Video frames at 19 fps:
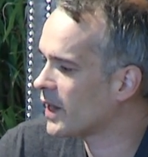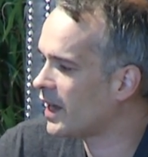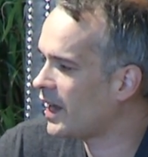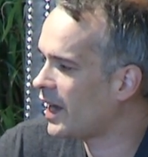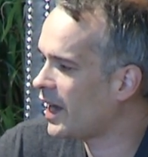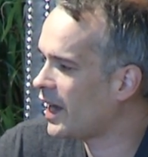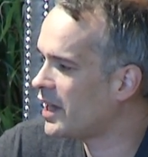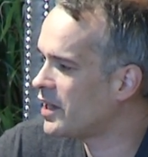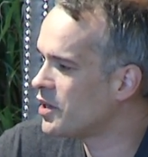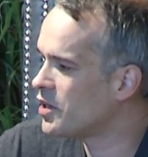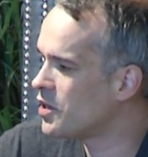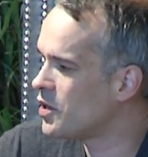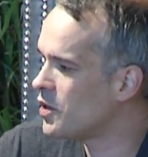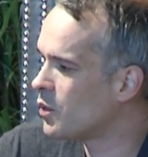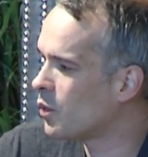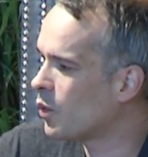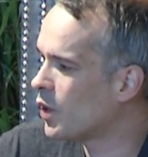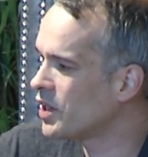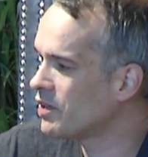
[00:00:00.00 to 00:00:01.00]
And
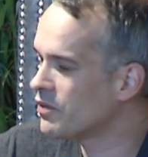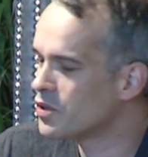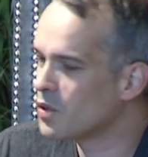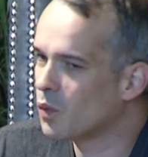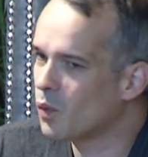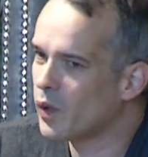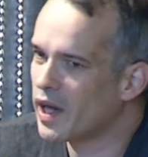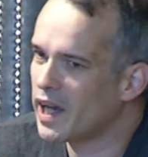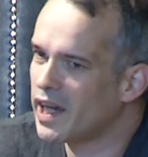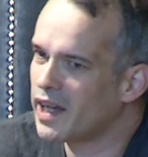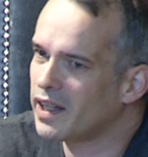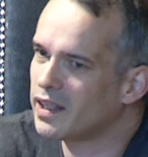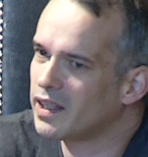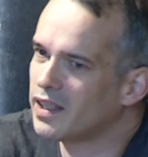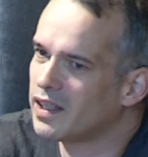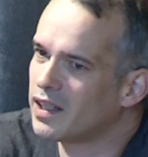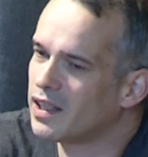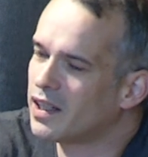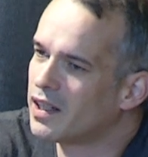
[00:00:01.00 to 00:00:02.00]
one of the way
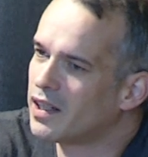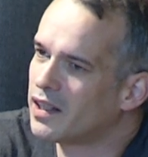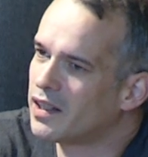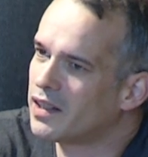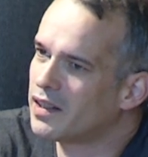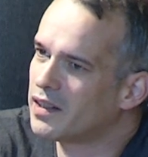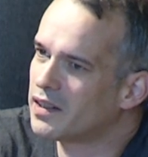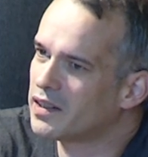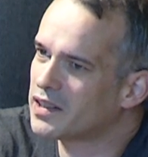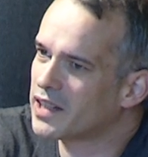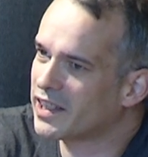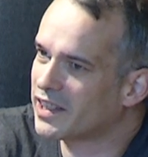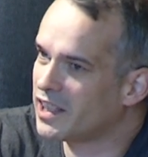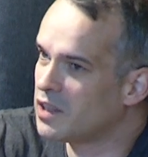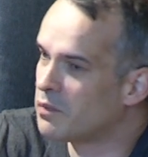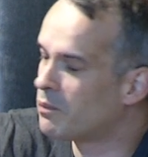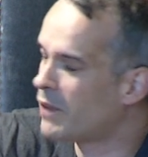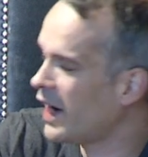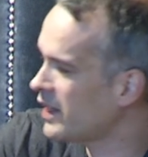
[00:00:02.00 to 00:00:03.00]
that
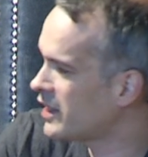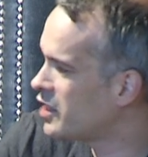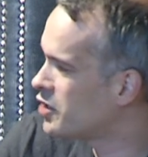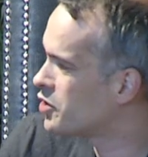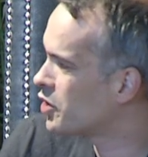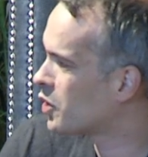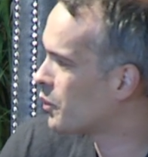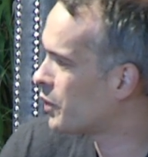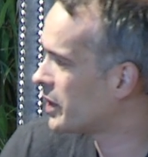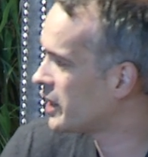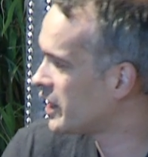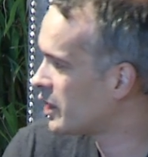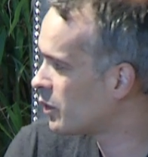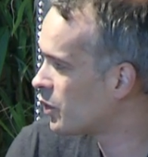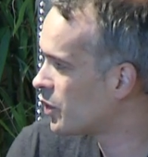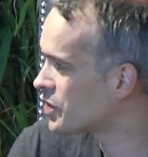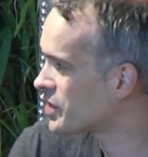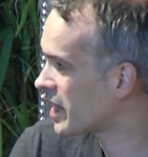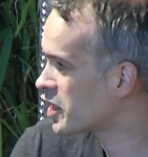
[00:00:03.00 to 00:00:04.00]
impacted the company
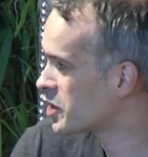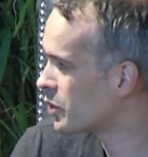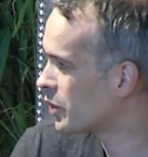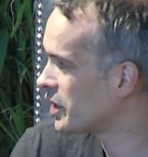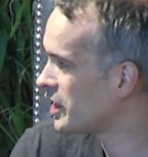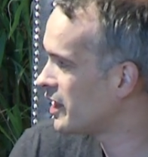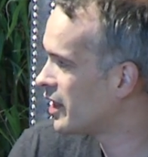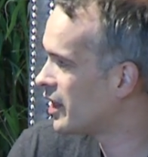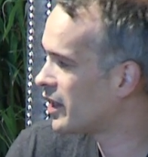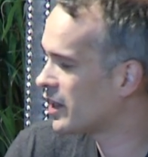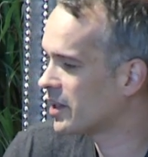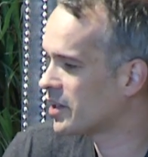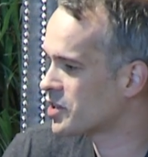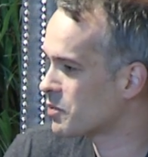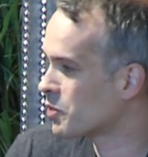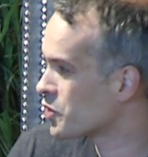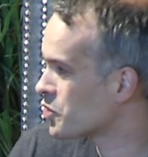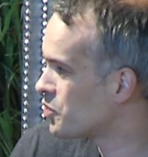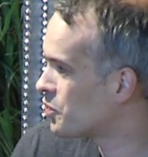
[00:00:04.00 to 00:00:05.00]
was actually
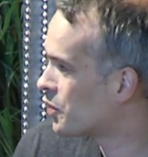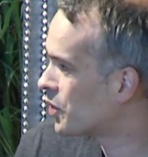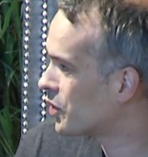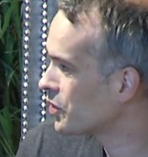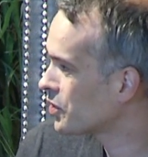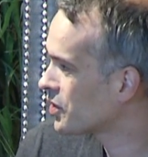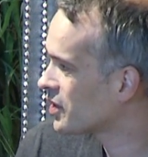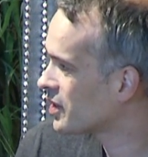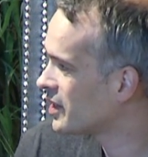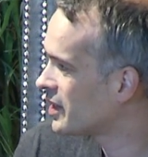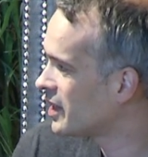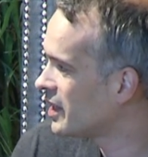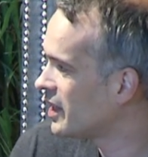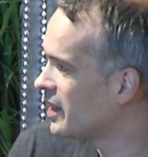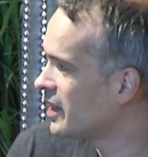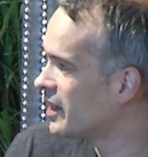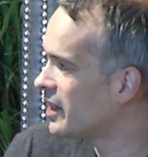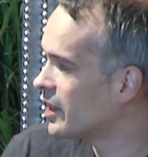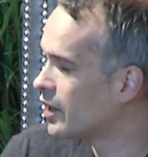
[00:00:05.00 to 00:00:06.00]
customer support.
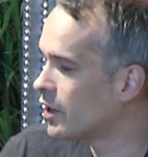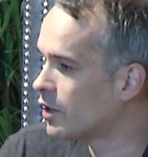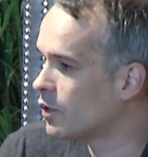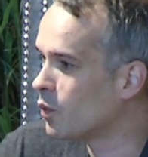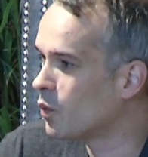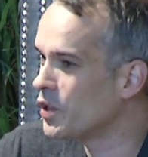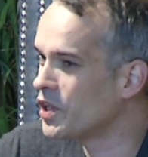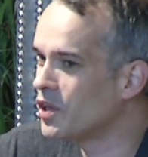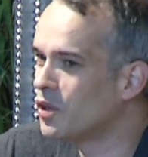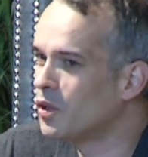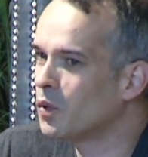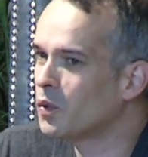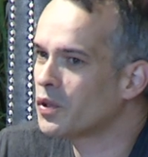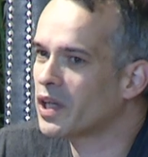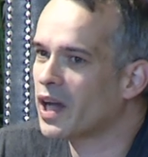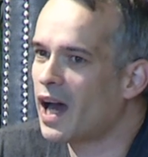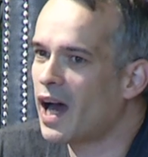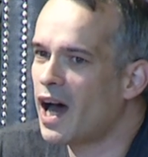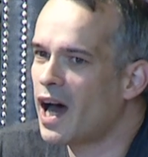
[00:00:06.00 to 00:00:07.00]
we don't
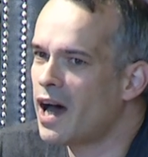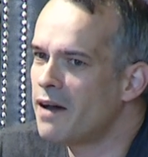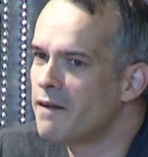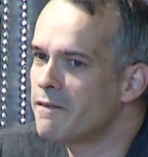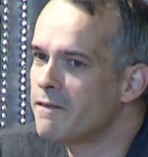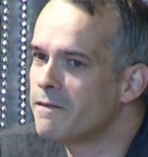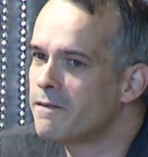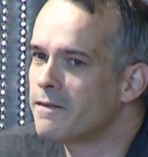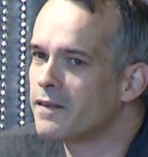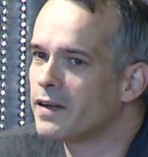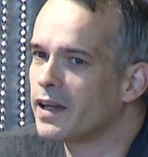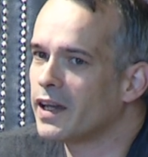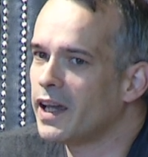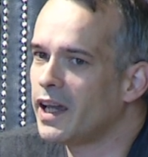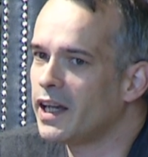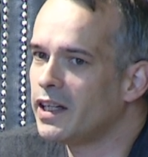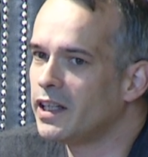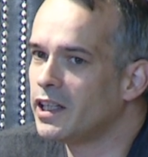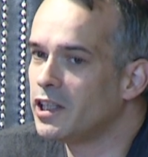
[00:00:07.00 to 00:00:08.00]
have
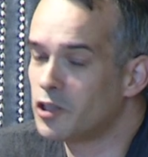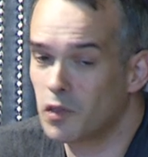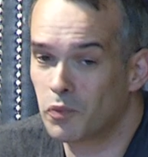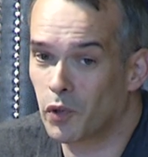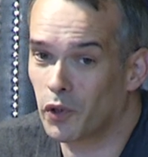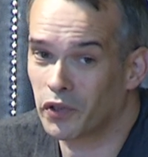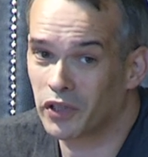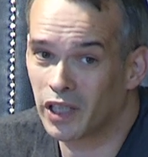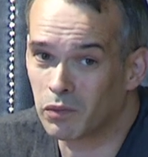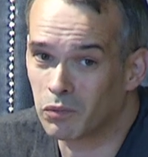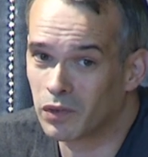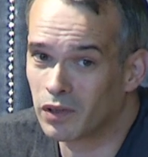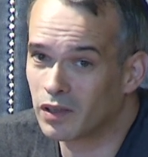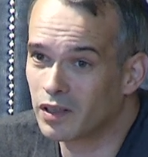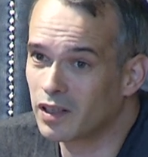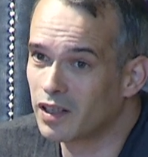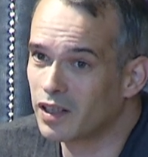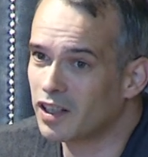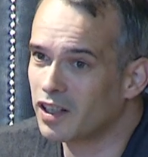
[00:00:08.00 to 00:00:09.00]
any support team.
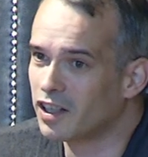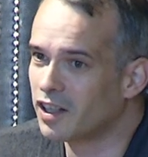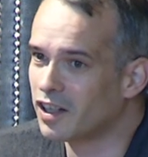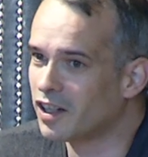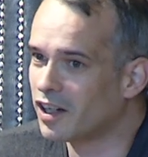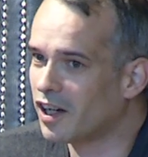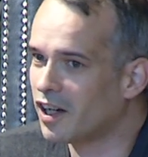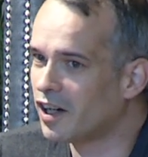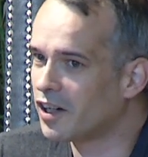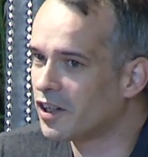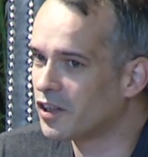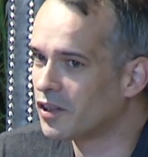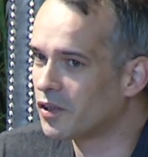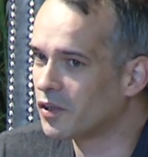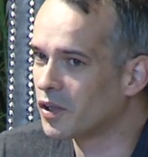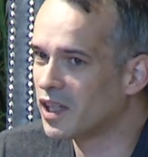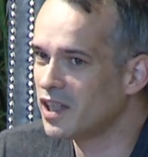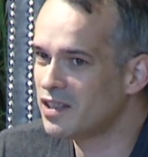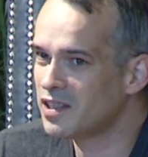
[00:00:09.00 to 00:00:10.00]
The
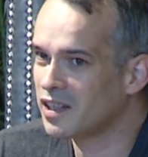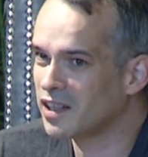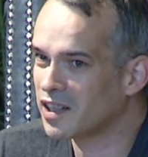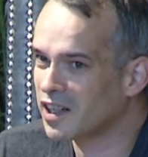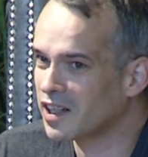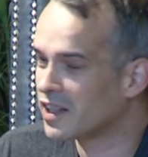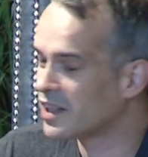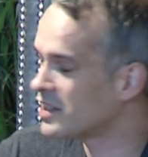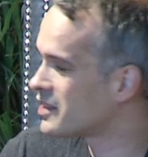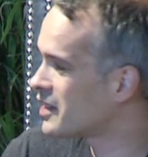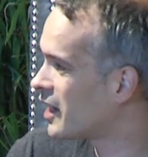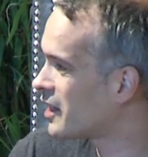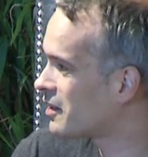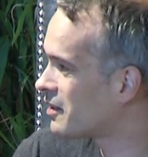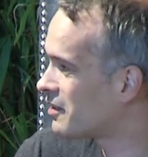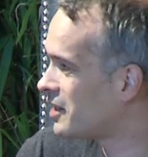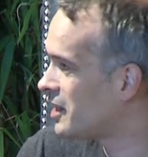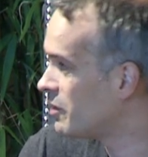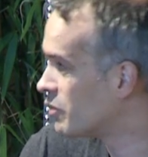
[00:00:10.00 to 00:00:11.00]
key thing here is
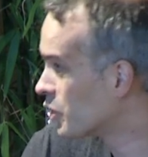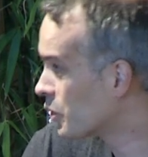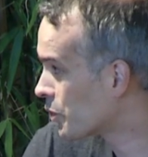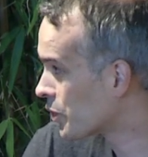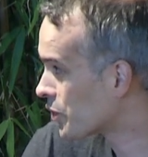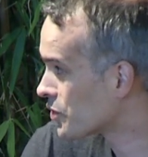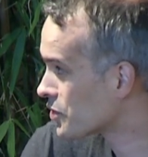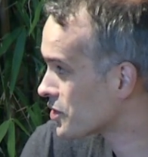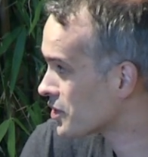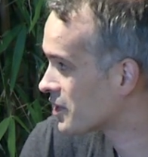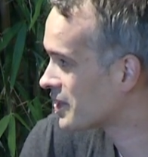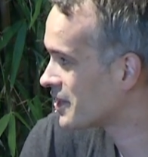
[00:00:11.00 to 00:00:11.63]
that developers